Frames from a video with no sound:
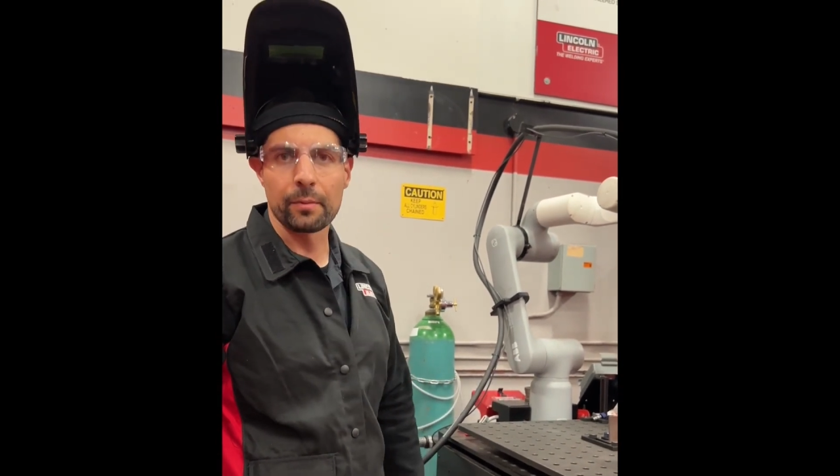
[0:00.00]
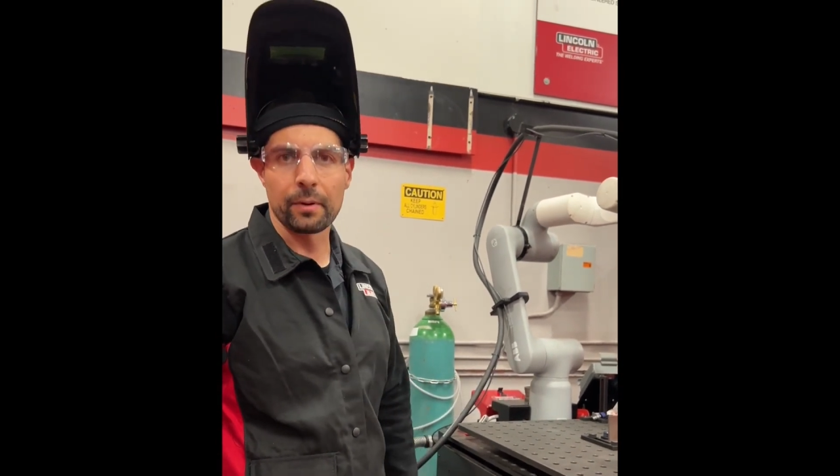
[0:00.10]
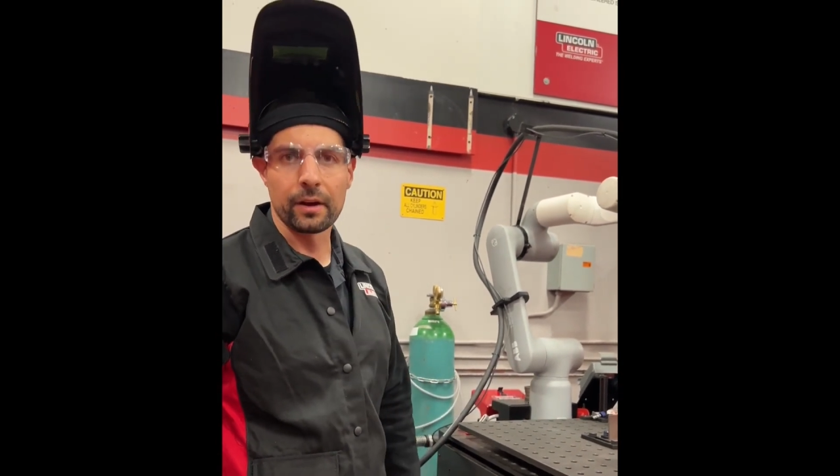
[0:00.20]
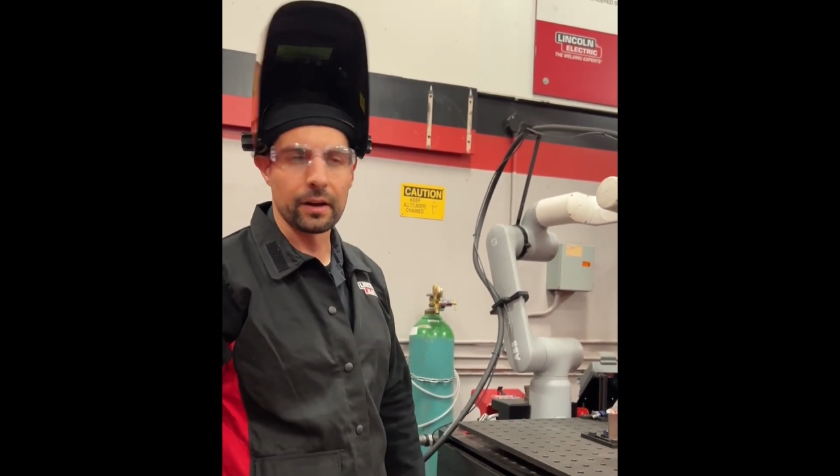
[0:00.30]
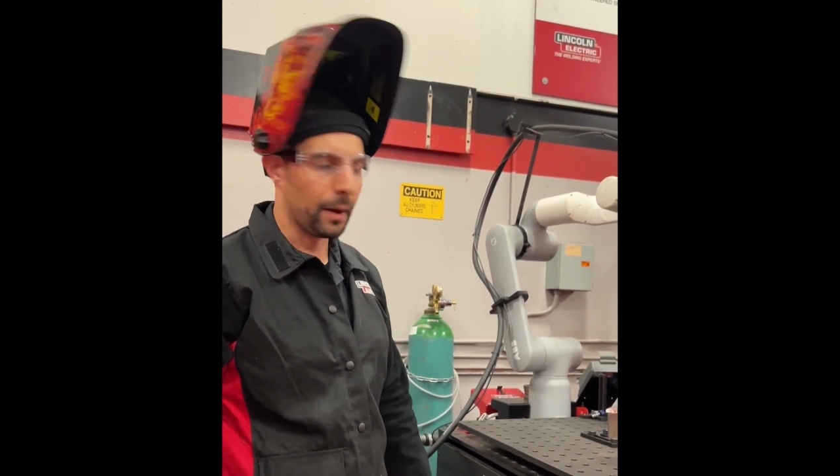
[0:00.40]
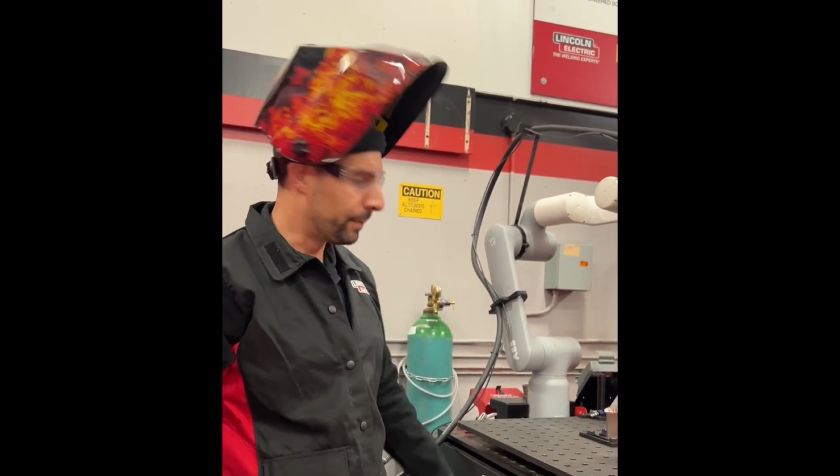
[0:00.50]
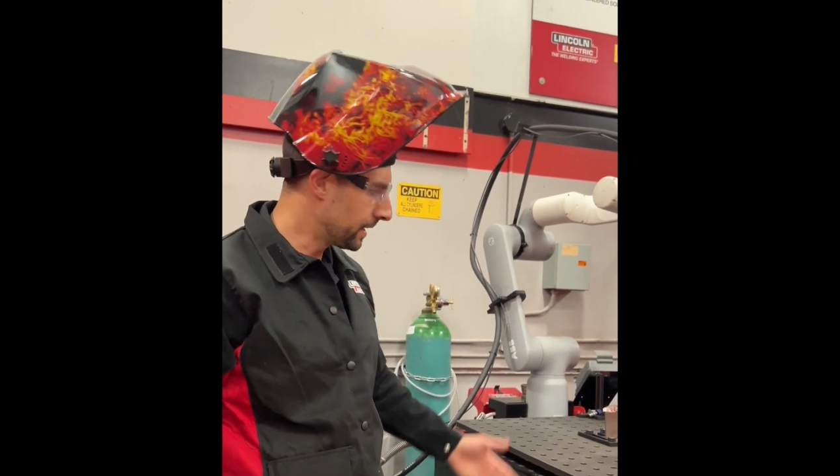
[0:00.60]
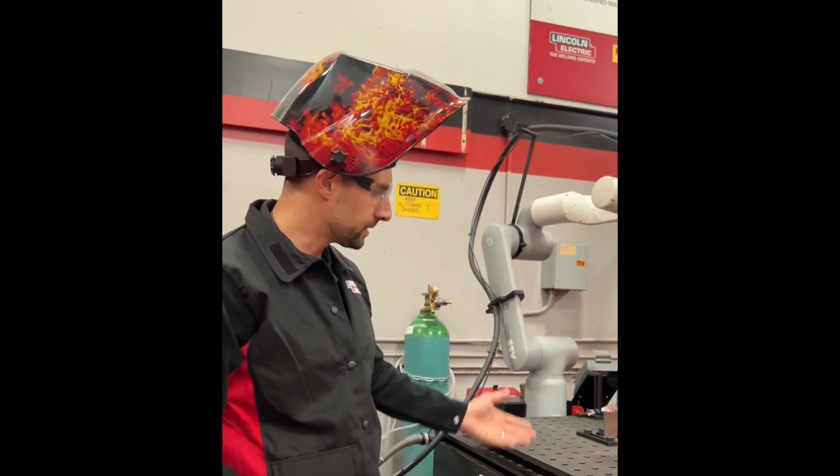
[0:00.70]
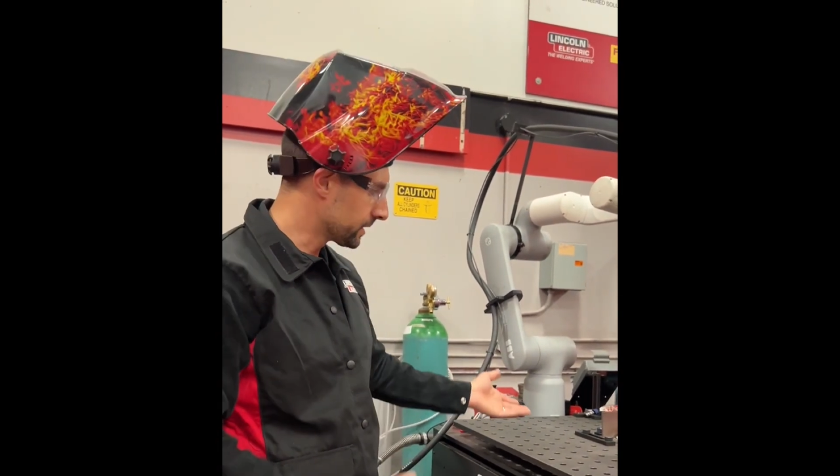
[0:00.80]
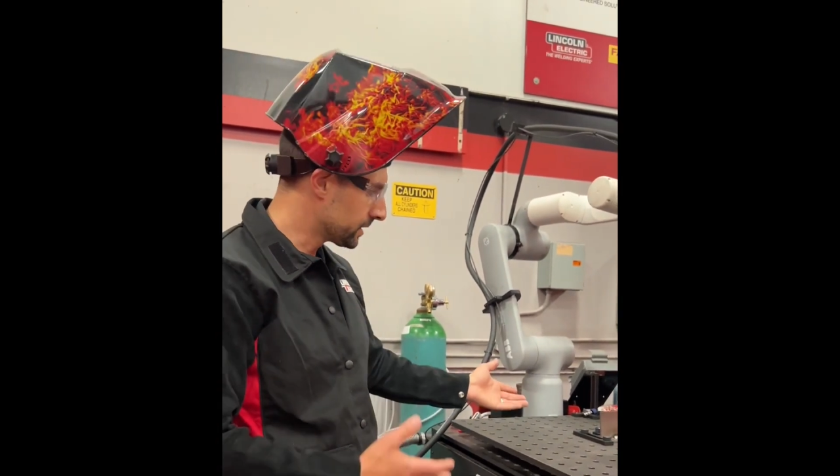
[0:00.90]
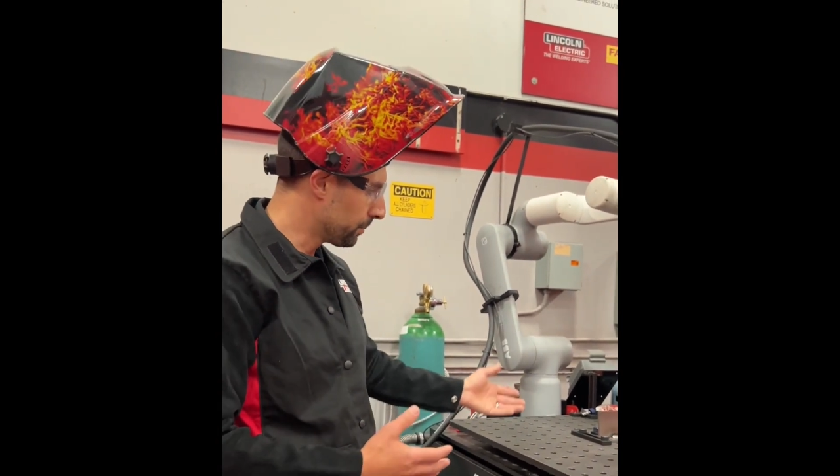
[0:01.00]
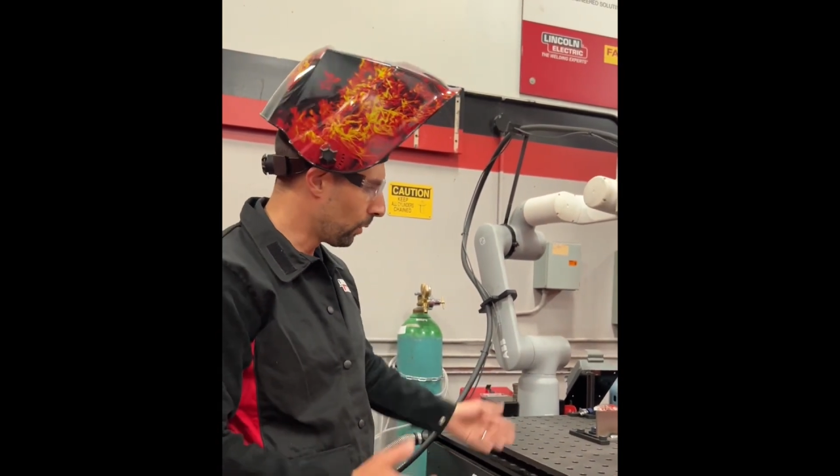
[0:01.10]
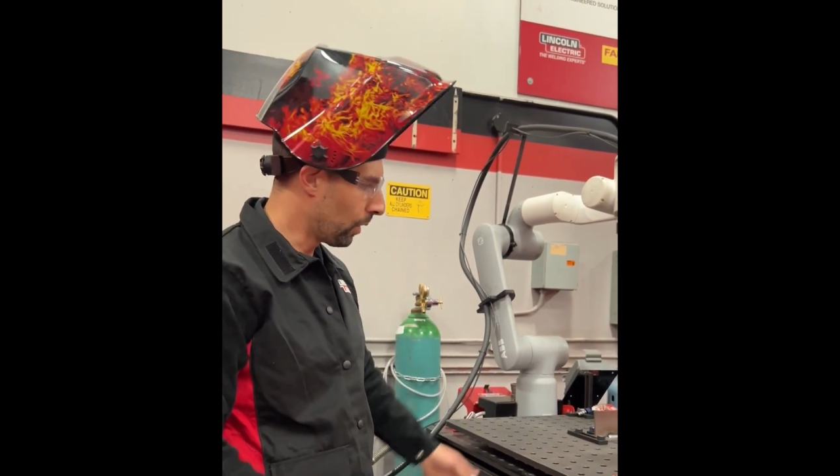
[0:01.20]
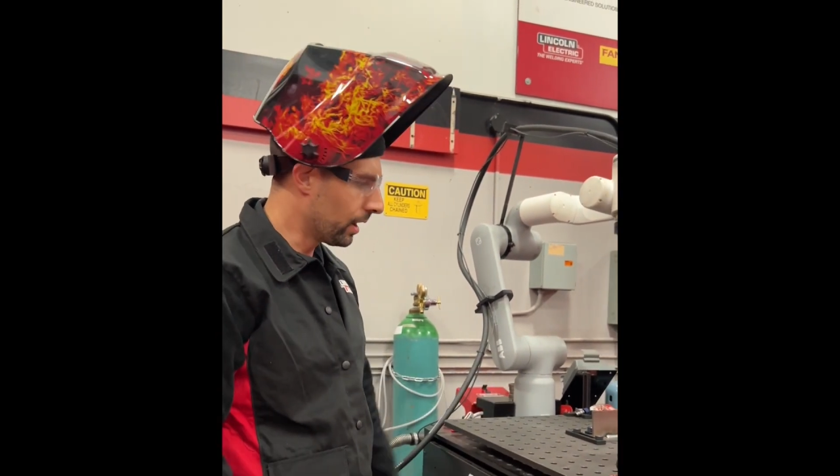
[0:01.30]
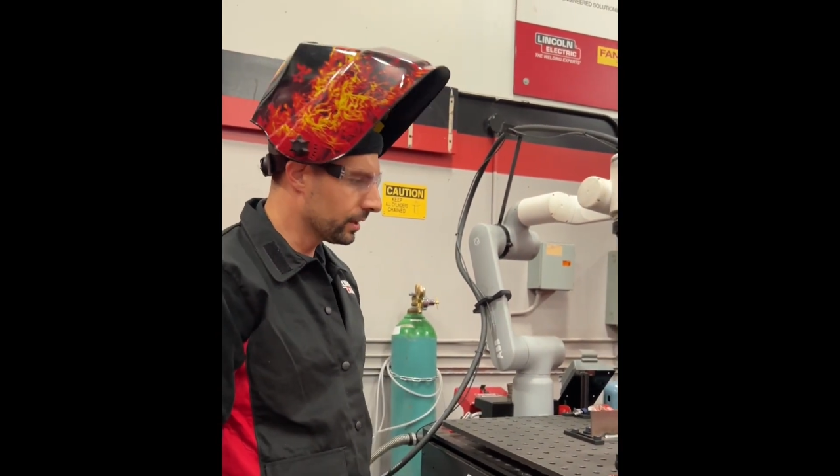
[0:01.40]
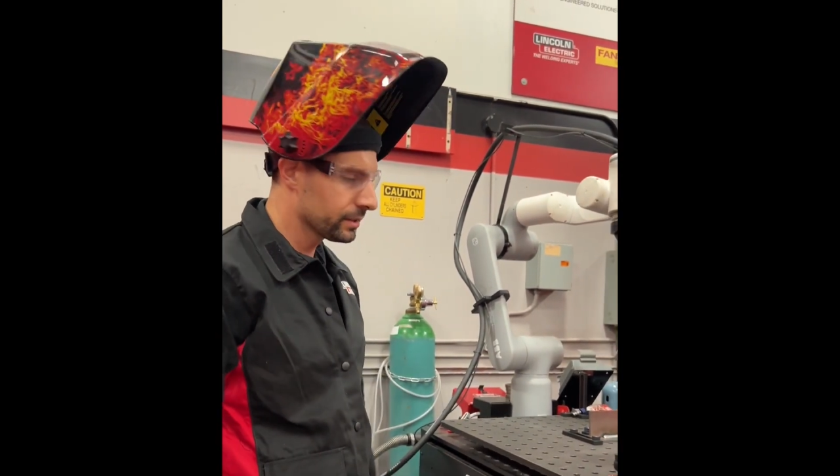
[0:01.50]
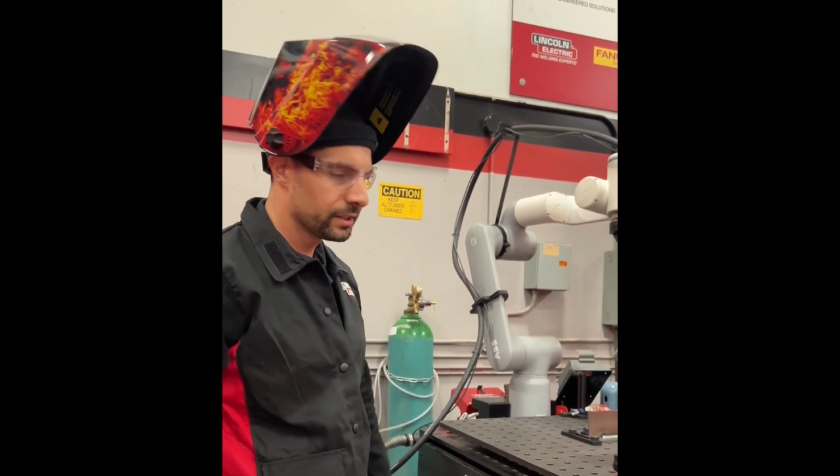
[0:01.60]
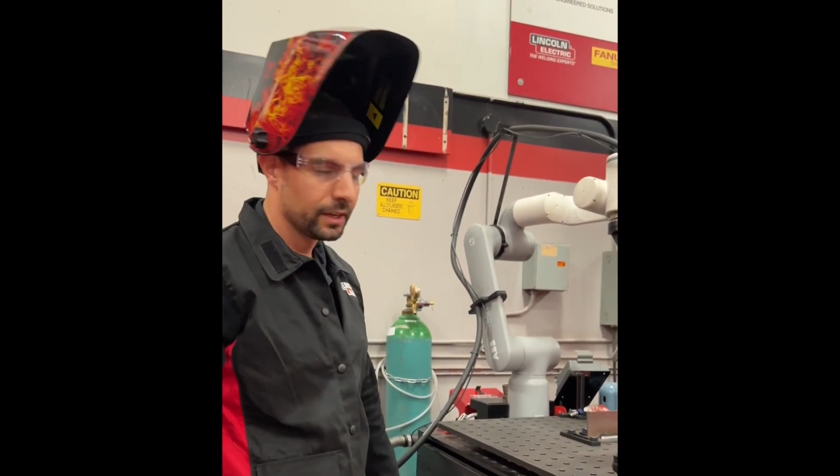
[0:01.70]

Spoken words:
a basic simple weld.